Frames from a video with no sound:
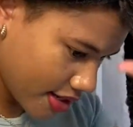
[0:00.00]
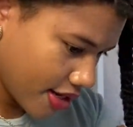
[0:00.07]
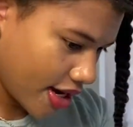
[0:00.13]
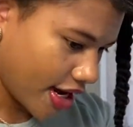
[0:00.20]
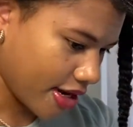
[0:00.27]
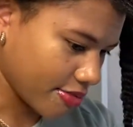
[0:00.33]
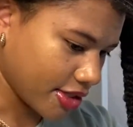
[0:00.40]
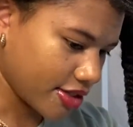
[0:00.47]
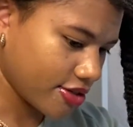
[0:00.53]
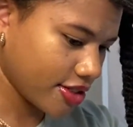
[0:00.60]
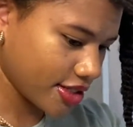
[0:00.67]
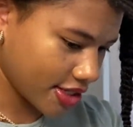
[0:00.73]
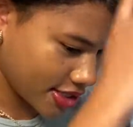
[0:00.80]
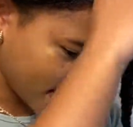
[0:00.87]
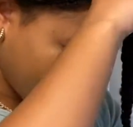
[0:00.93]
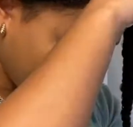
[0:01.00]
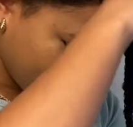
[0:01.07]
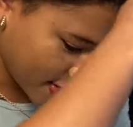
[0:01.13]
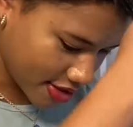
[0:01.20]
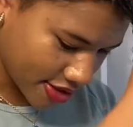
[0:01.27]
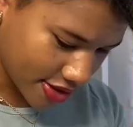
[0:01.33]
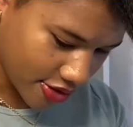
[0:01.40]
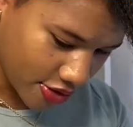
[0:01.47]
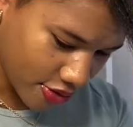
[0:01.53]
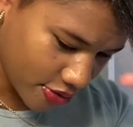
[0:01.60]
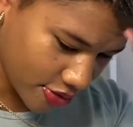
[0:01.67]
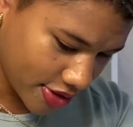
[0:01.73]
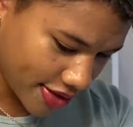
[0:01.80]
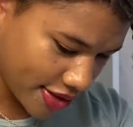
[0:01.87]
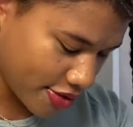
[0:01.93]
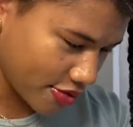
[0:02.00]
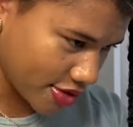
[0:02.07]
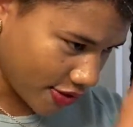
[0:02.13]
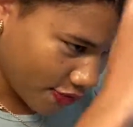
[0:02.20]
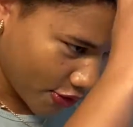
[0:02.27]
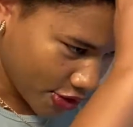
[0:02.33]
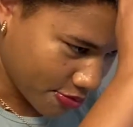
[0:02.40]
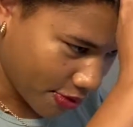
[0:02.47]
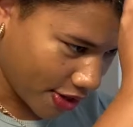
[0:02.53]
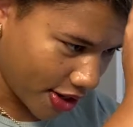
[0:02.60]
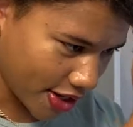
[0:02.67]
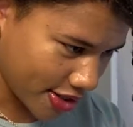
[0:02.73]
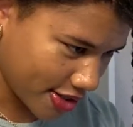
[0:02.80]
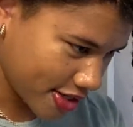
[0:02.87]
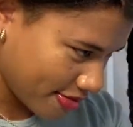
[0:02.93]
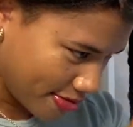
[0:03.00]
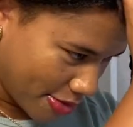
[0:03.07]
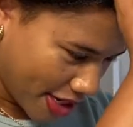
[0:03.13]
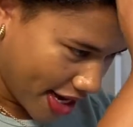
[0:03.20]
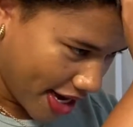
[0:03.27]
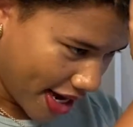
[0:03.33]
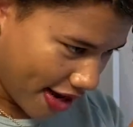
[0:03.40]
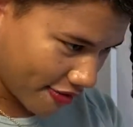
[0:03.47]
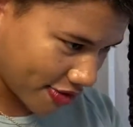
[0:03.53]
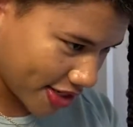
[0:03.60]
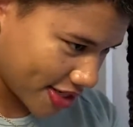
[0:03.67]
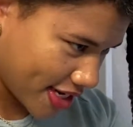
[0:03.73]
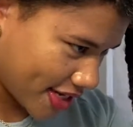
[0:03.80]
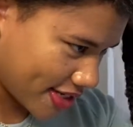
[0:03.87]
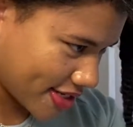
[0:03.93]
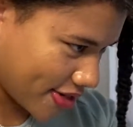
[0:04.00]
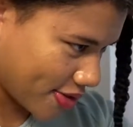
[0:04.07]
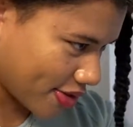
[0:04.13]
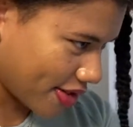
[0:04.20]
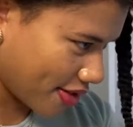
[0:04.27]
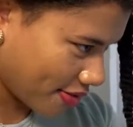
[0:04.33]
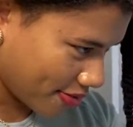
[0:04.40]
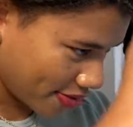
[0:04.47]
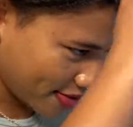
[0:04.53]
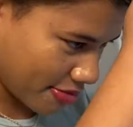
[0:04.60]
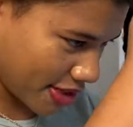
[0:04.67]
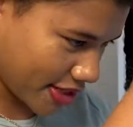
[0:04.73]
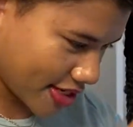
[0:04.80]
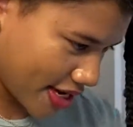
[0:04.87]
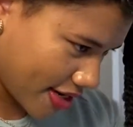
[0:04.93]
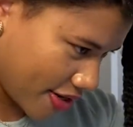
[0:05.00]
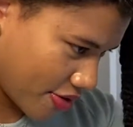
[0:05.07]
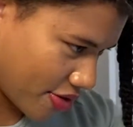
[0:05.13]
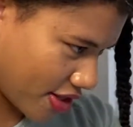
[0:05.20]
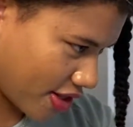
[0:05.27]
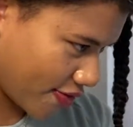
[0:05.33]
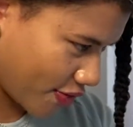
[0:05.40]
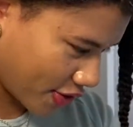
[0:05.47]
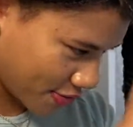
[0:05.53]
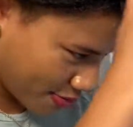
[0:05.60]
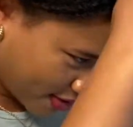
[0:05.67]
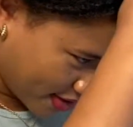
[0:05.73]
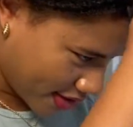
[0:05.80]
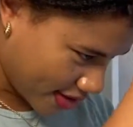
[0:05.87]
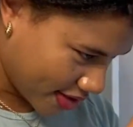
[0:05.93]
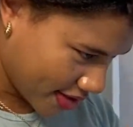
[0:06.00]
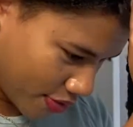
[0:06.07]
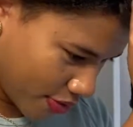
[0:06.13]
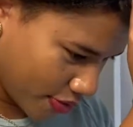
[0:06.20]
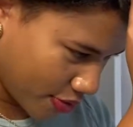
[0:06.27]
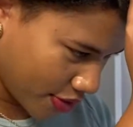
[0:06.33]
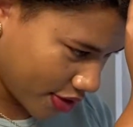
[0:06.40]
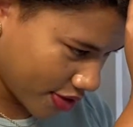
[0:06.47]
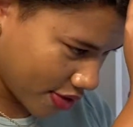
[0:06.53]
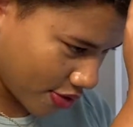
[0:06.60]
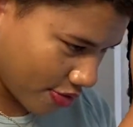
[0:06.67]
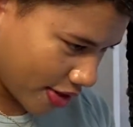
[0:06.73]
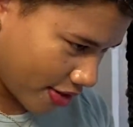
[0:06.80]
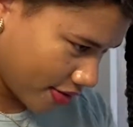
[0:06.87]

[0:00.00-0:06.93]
I'm literally just tempted to only use the first product, but I have to test out the other one because I know that the first product will work so well.